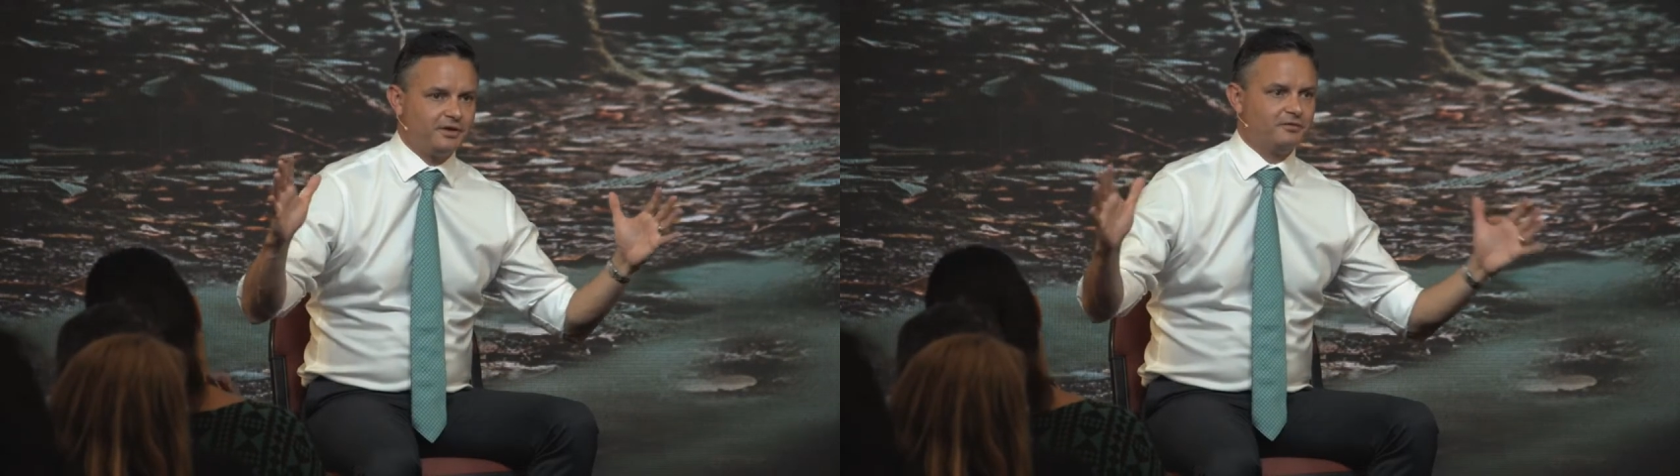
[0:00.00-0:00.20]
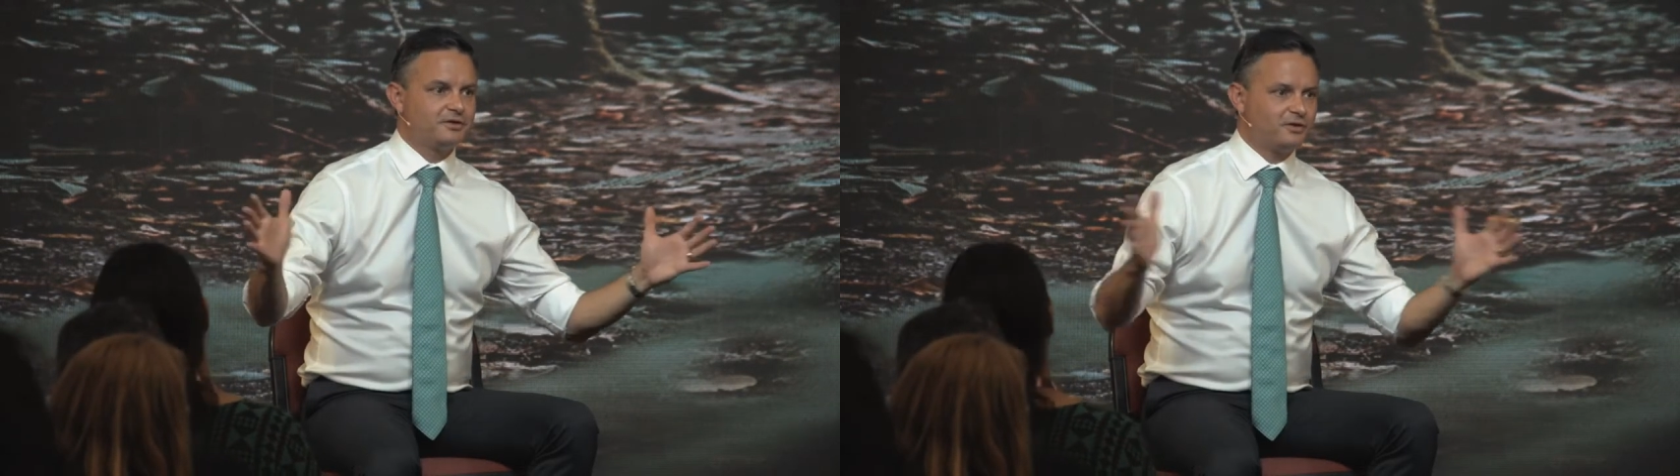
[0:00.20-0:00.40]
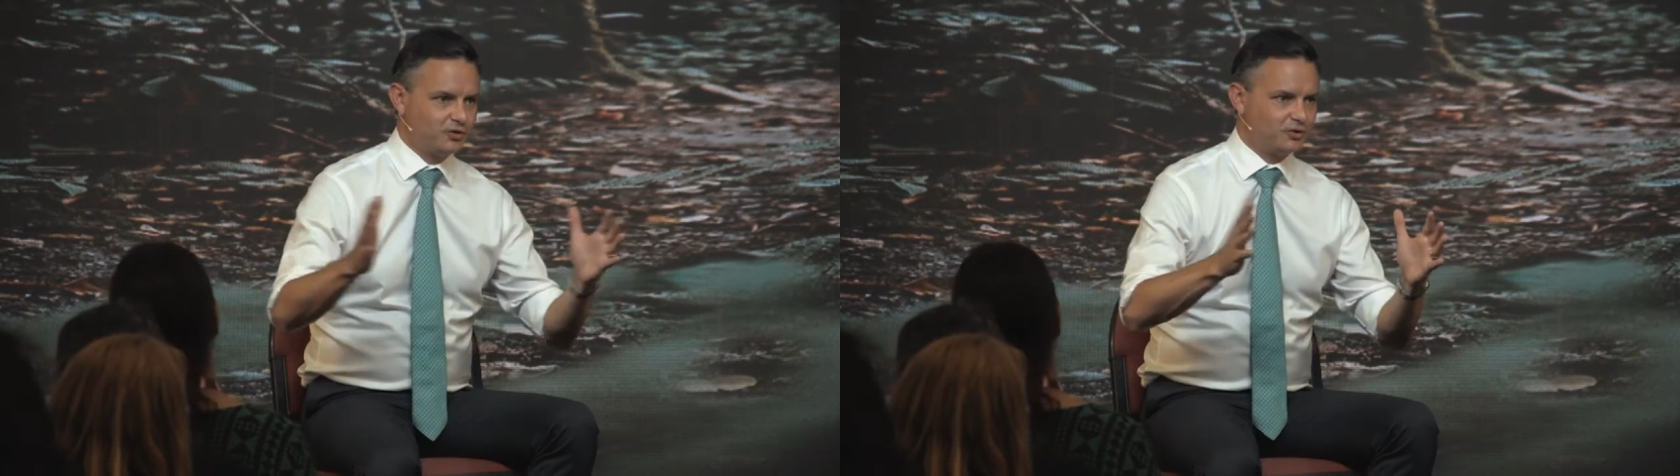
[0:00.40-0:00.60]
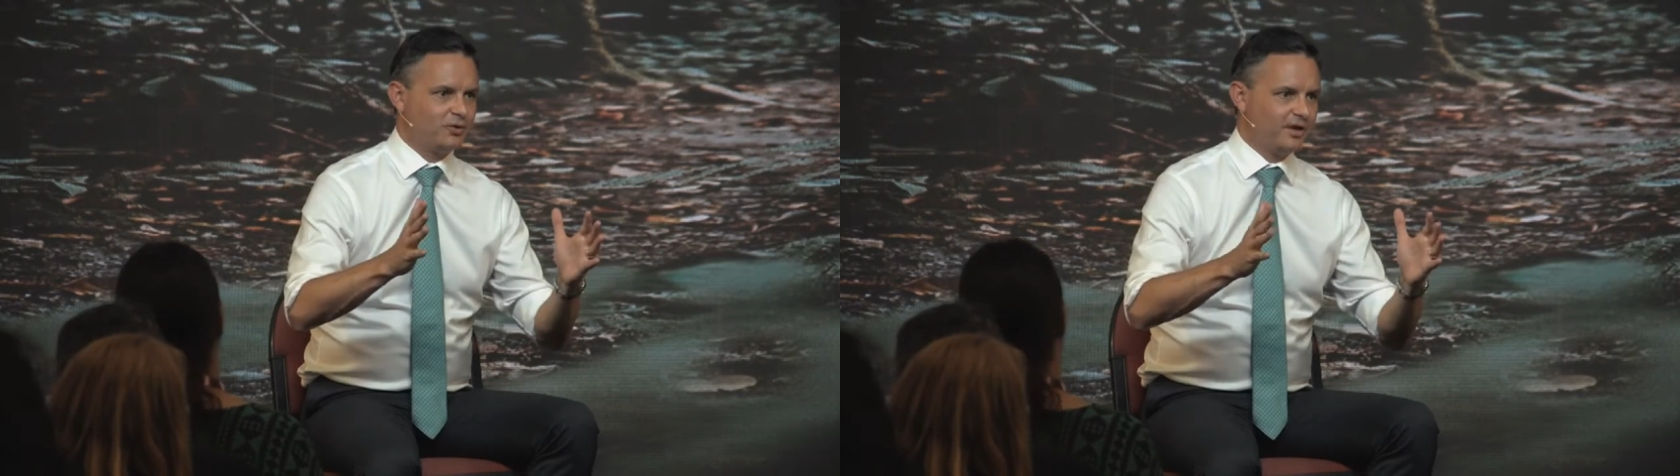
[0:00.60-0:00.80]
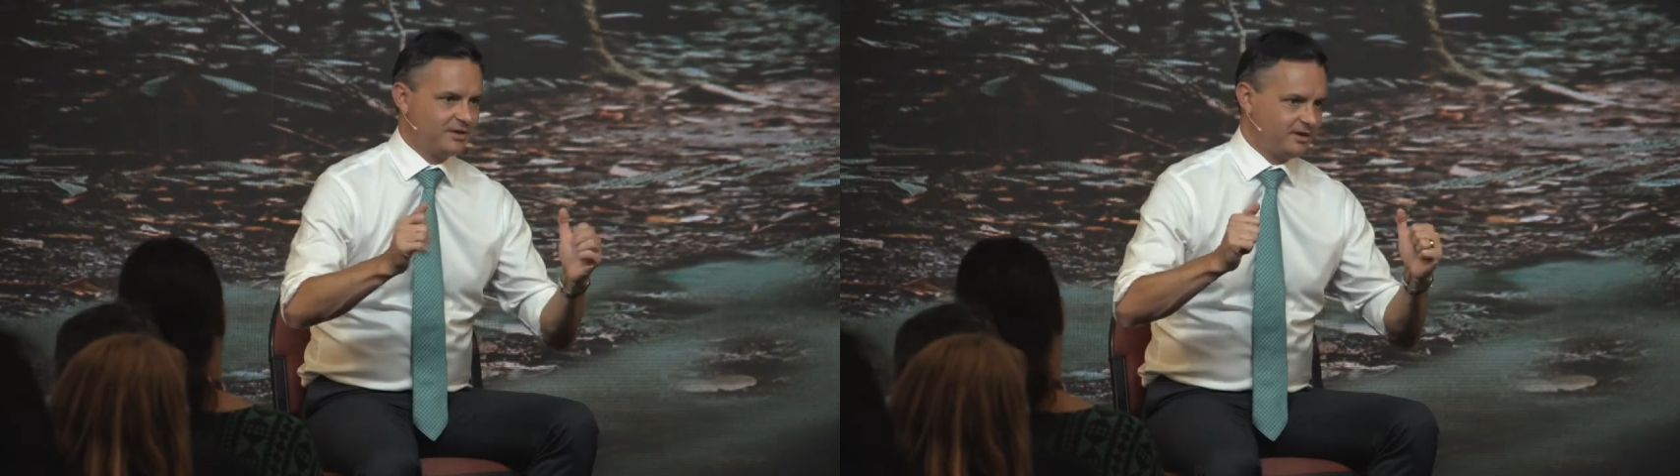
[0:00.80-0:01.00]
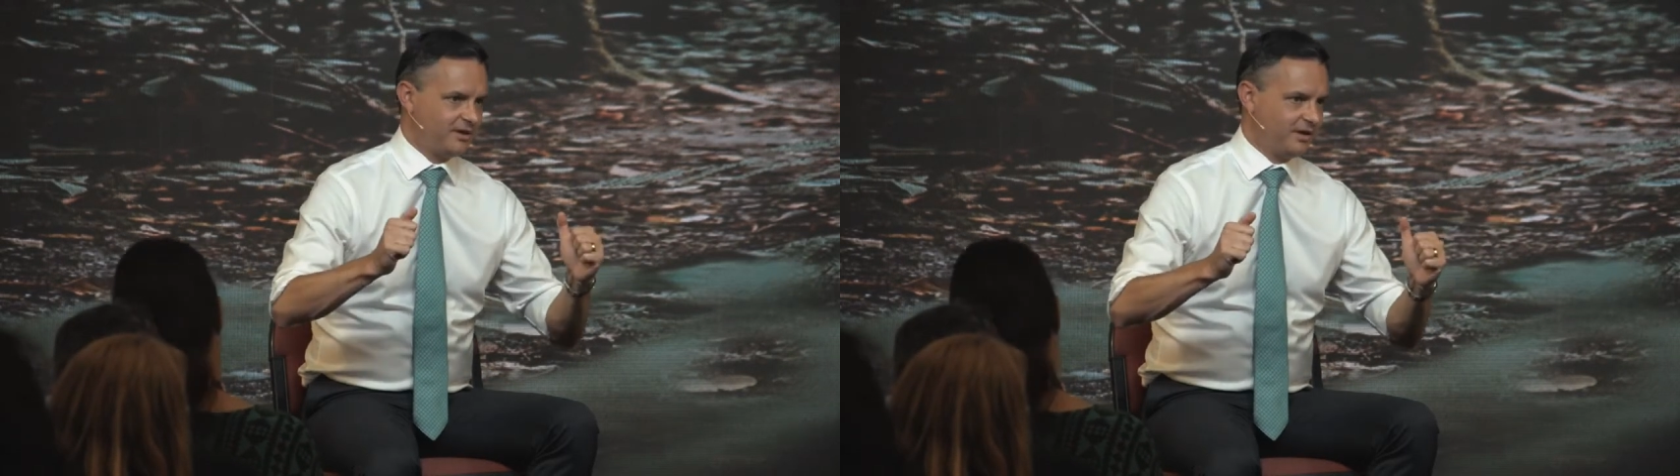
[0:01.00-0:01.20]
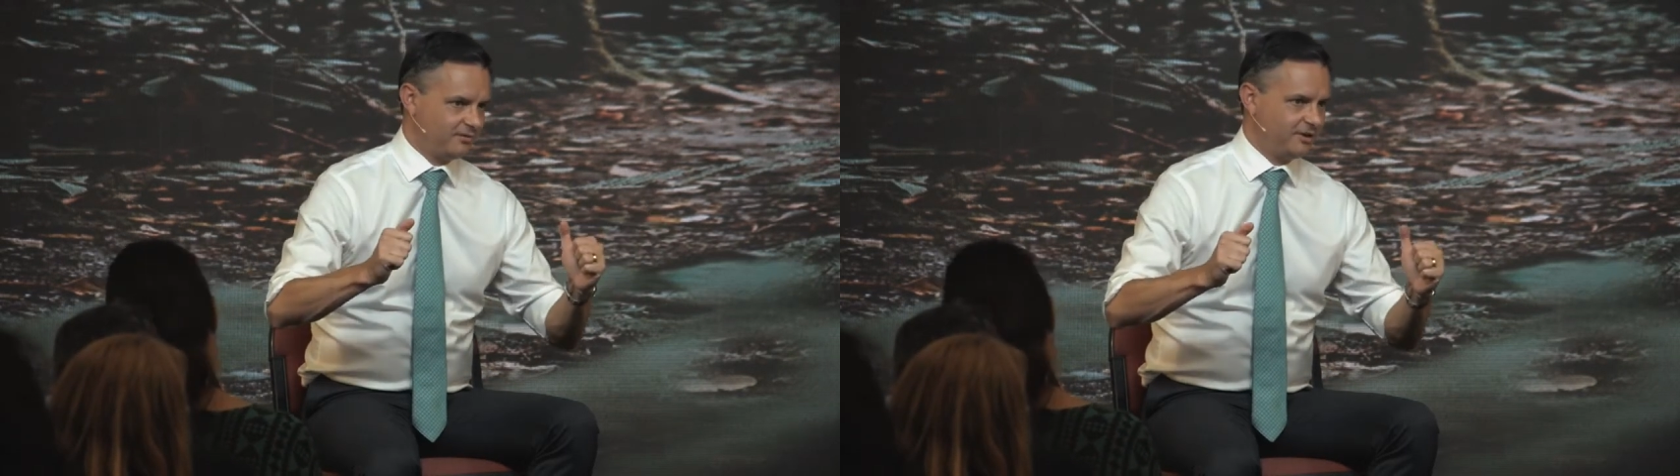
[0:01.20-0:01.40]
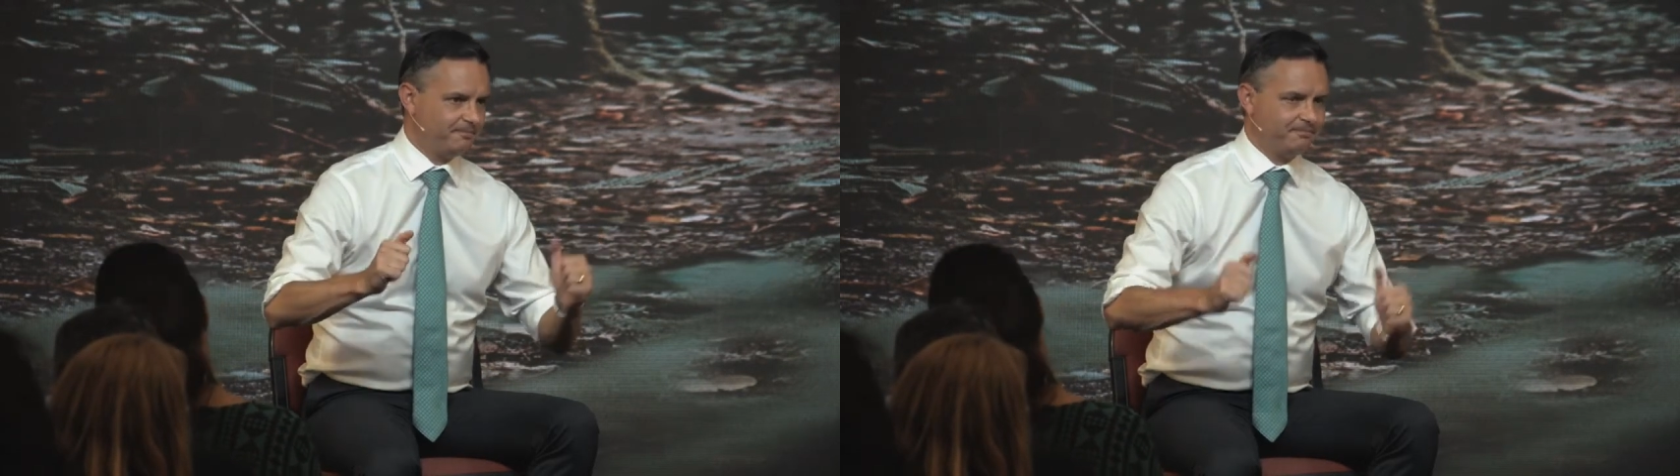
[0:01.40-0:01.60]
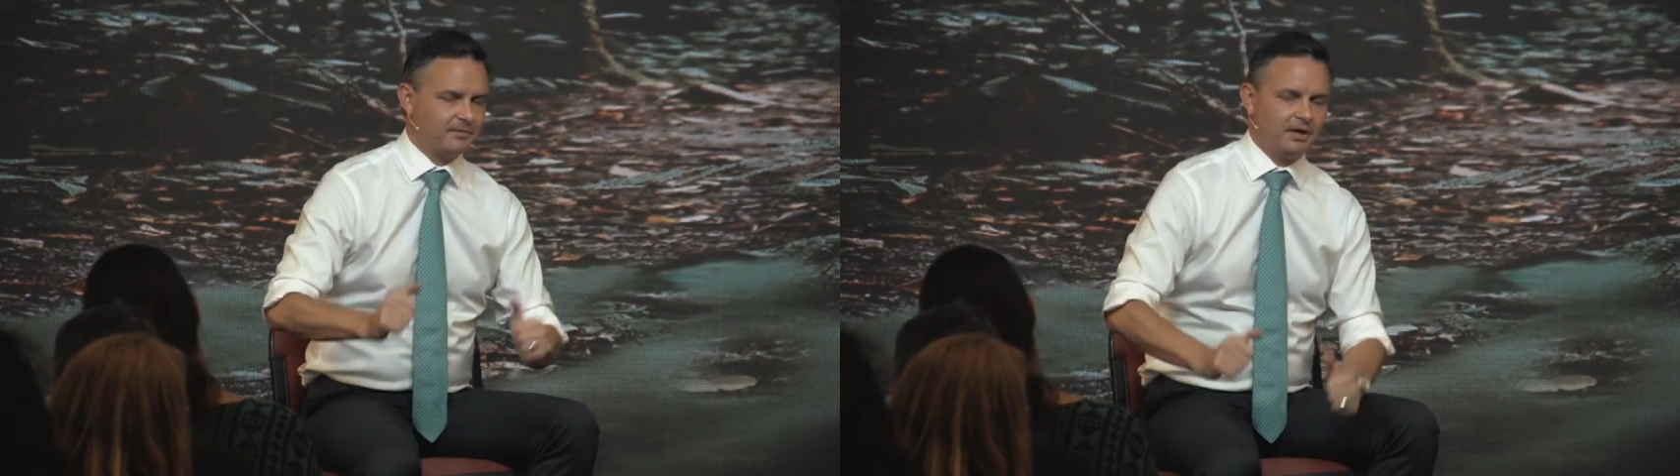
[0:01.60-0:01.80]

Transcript: there is no short answer to that, right?